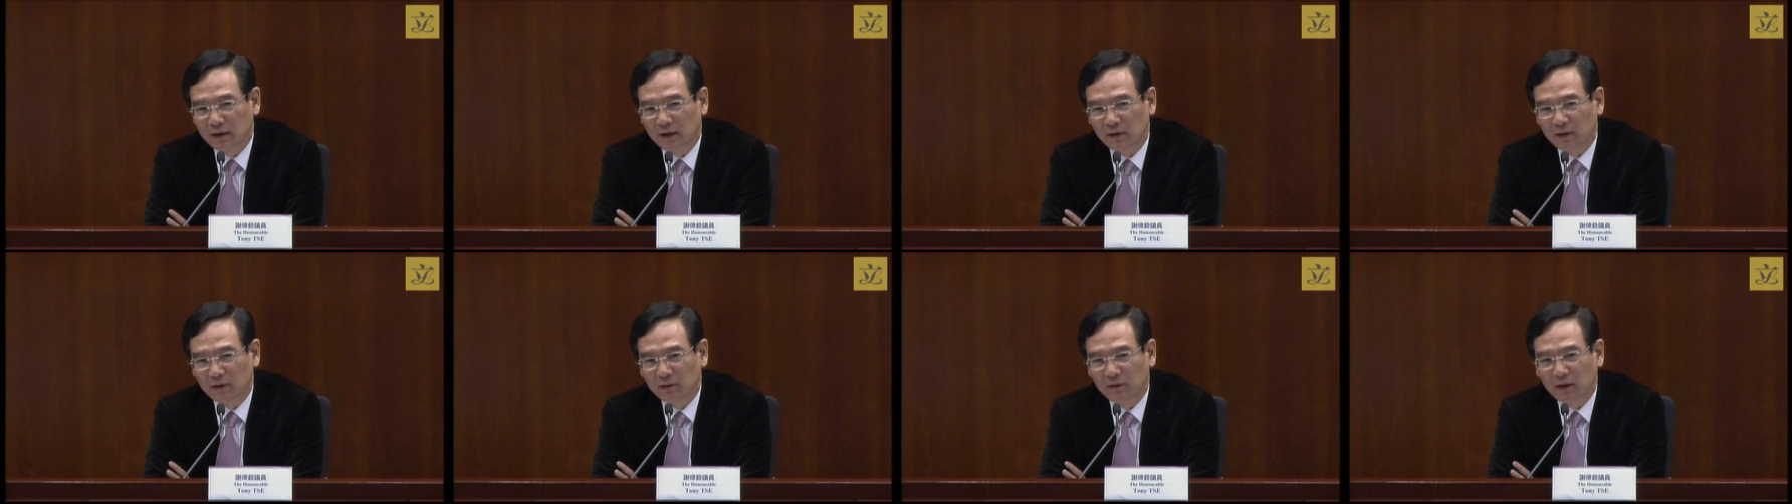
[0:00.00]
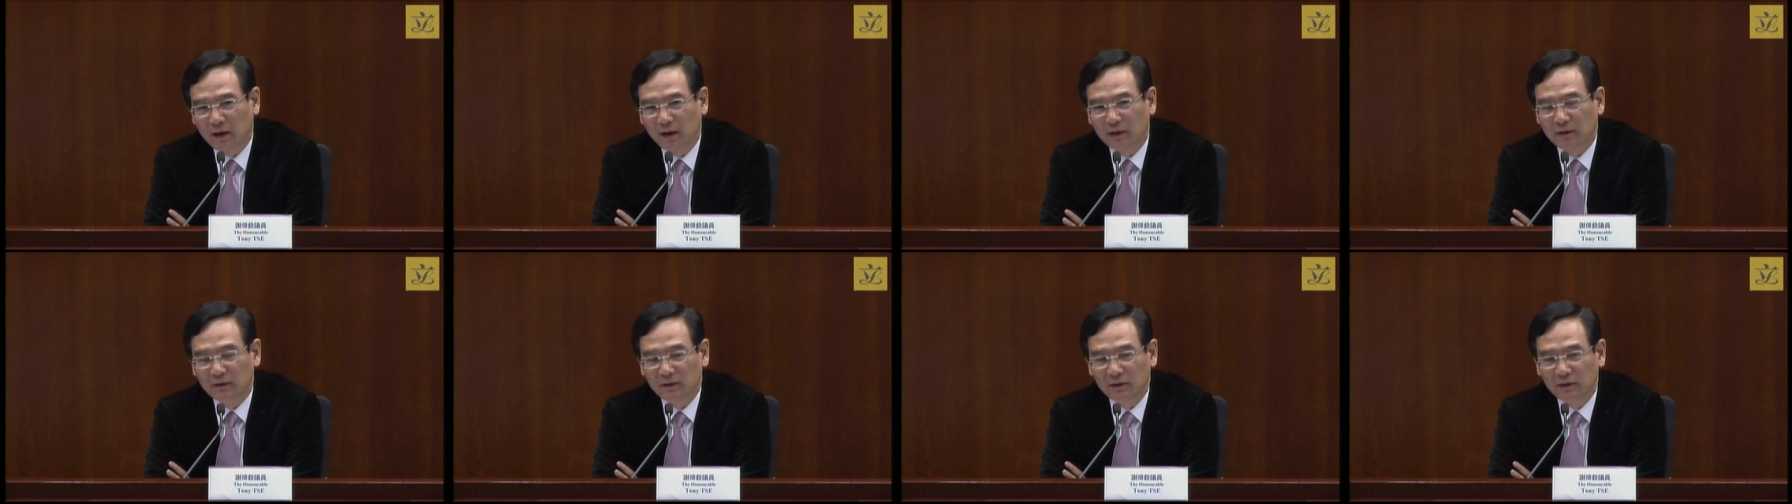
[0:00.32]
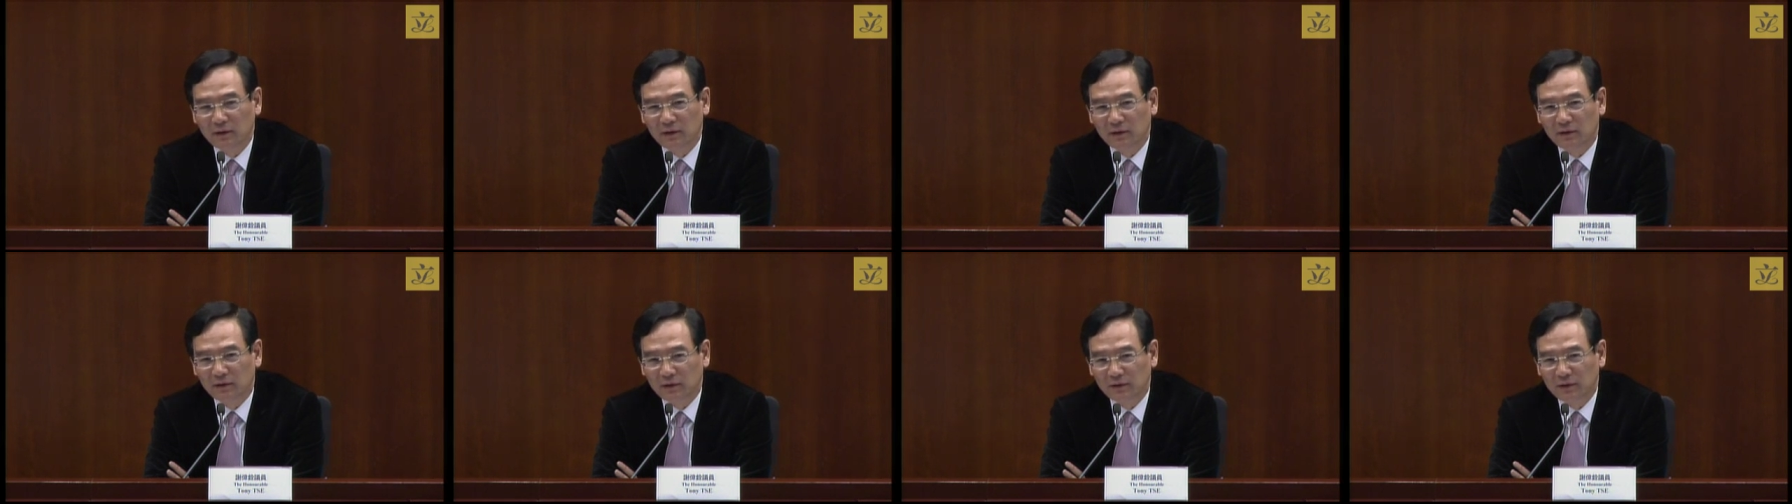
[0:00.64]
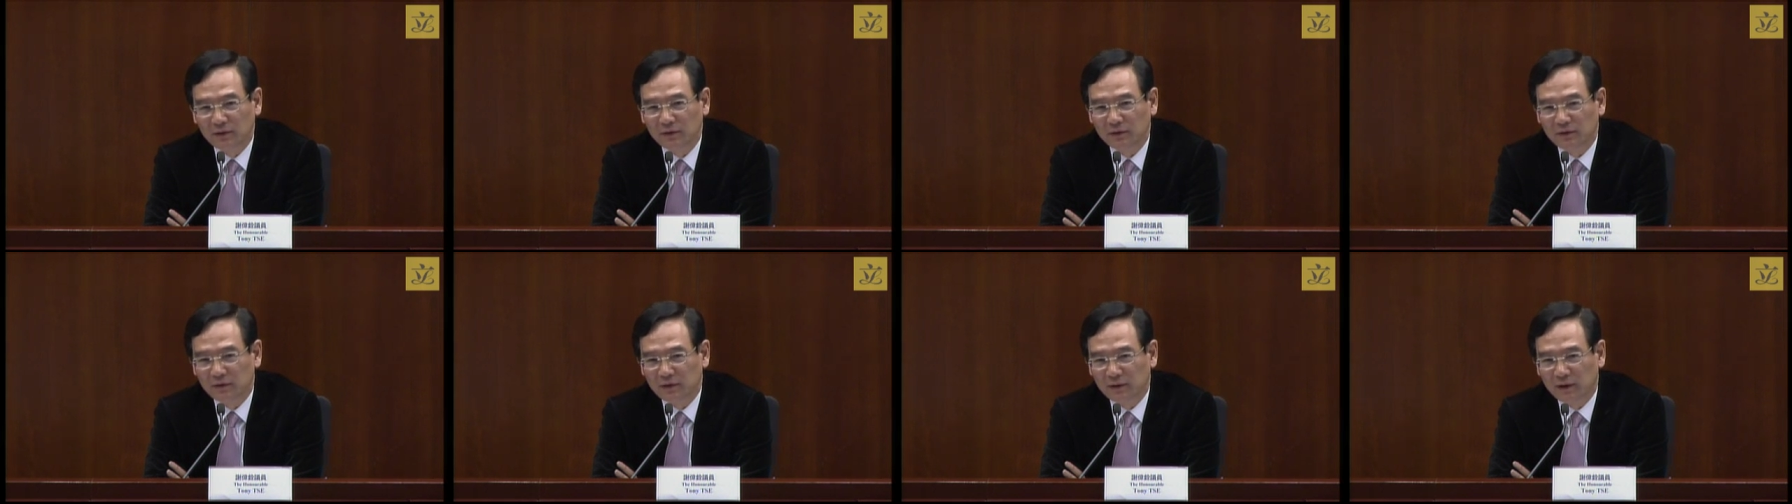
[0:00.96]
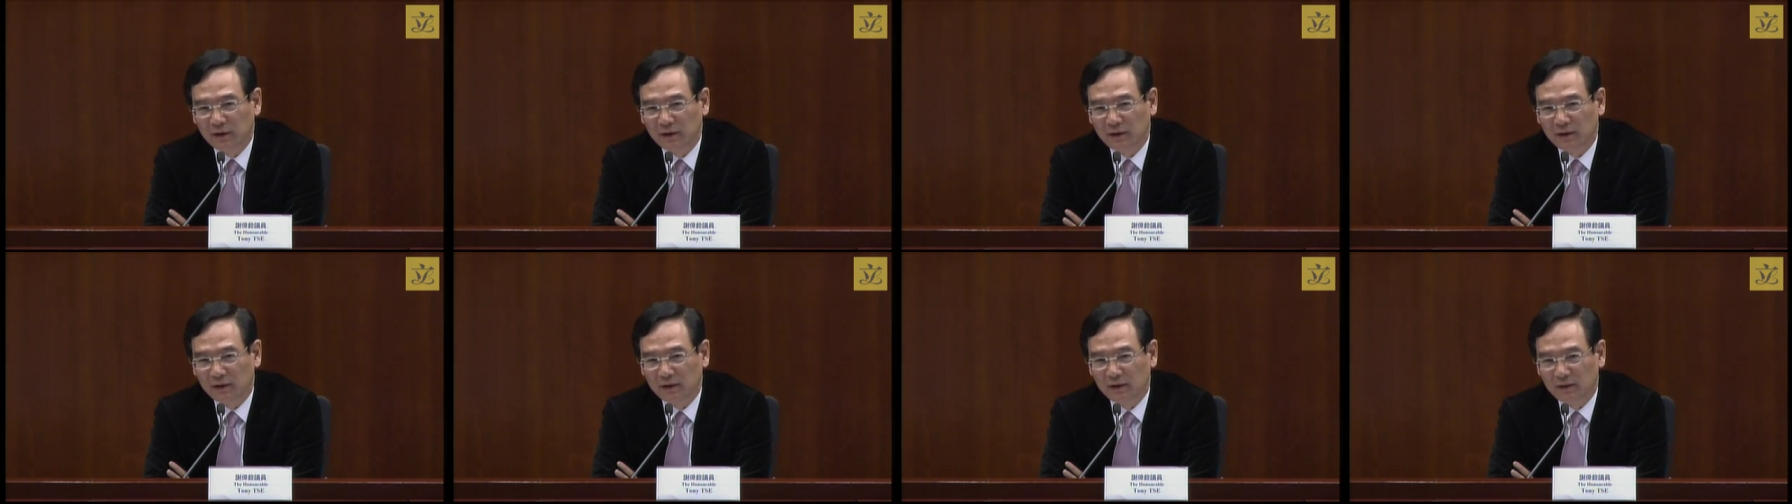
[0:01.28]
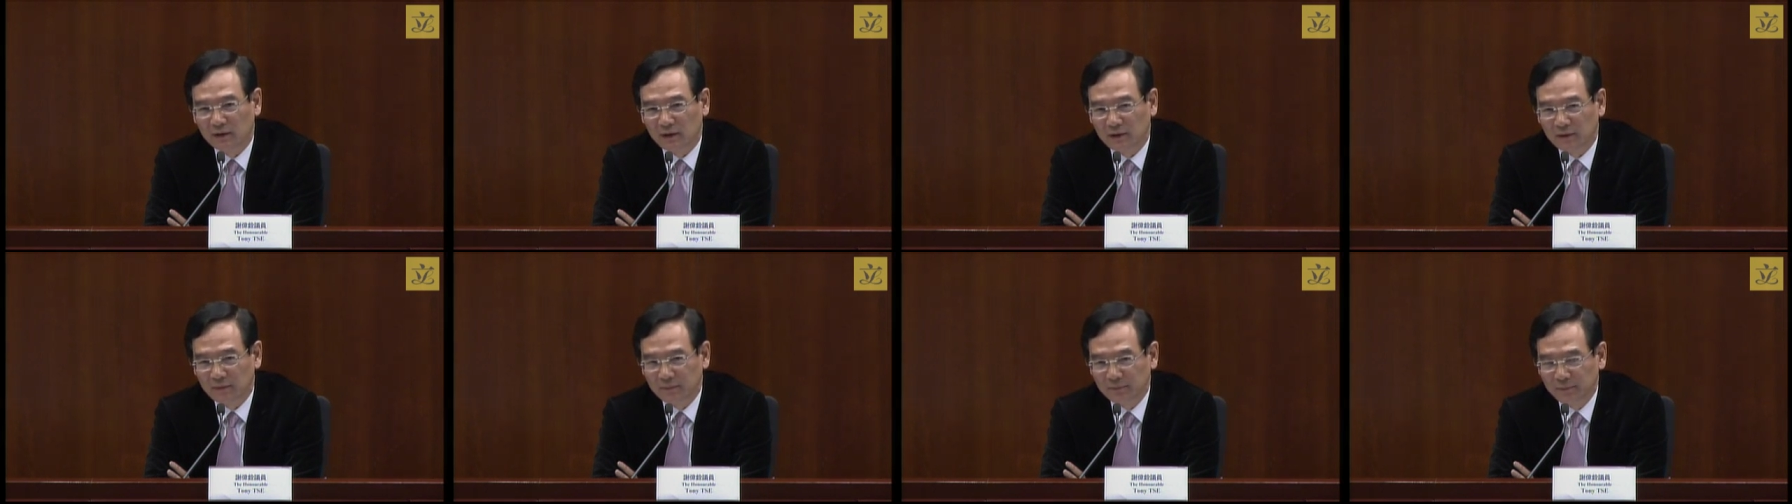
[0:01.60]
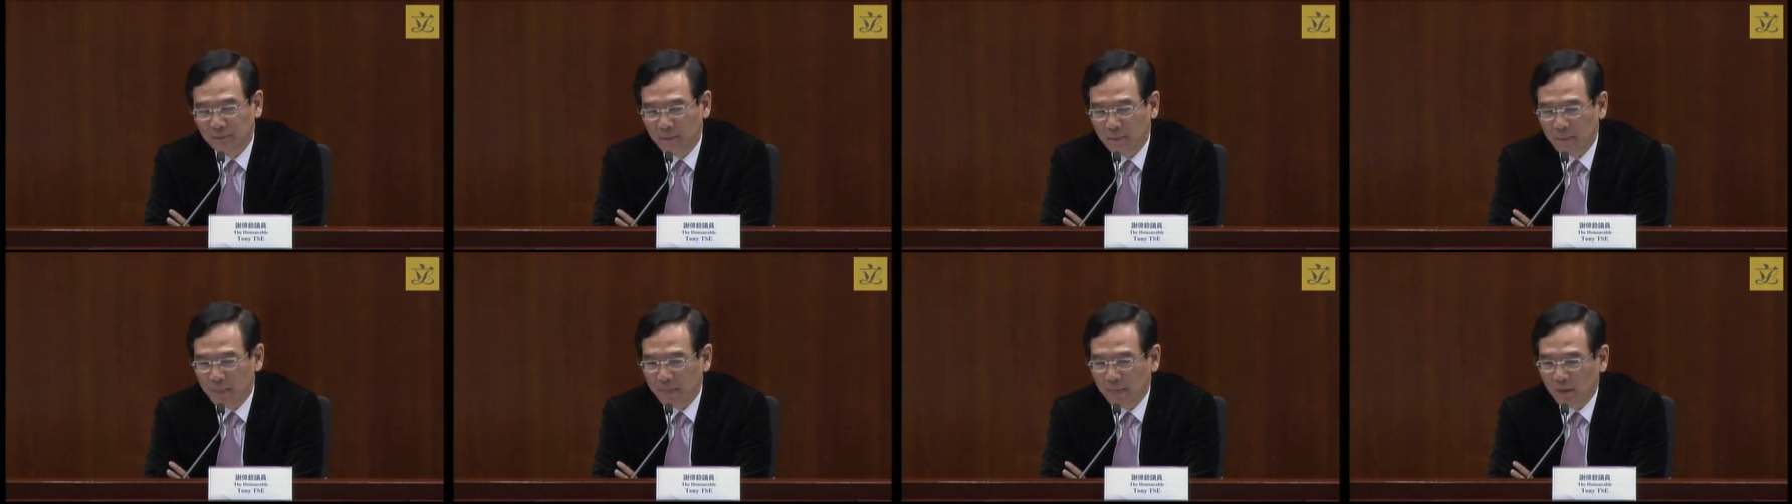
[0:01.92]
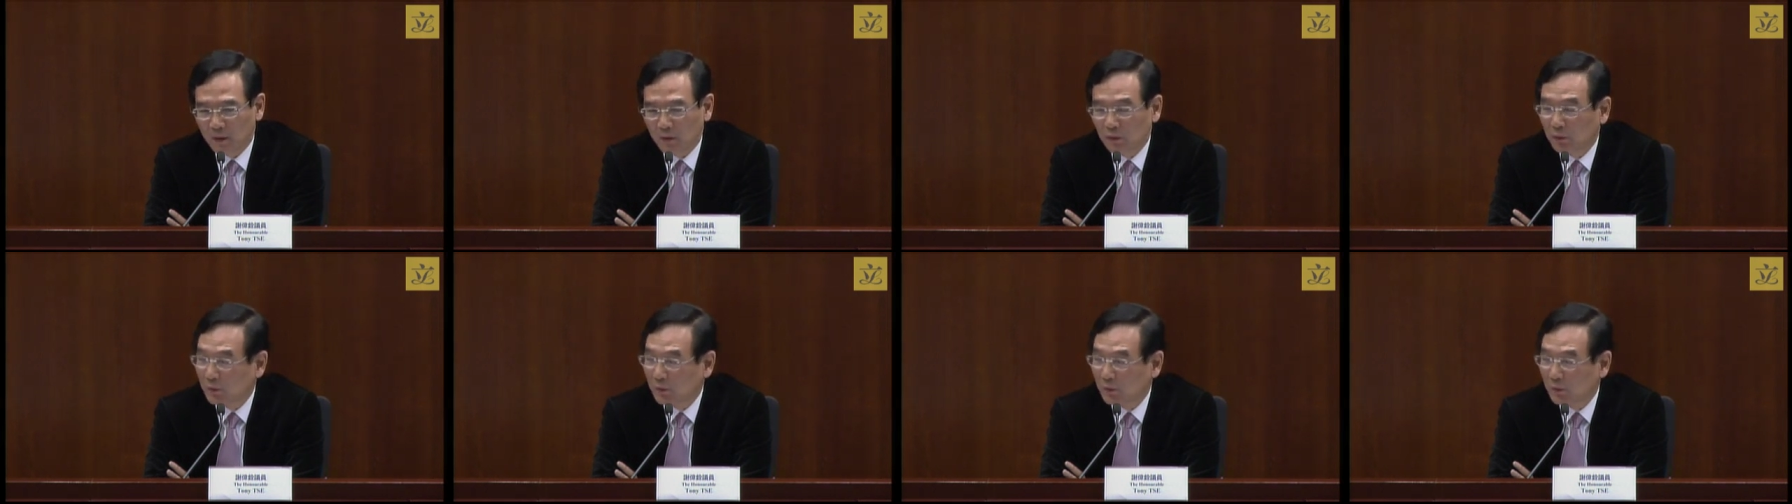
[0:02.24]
Say Shaki Shau Kei Wan,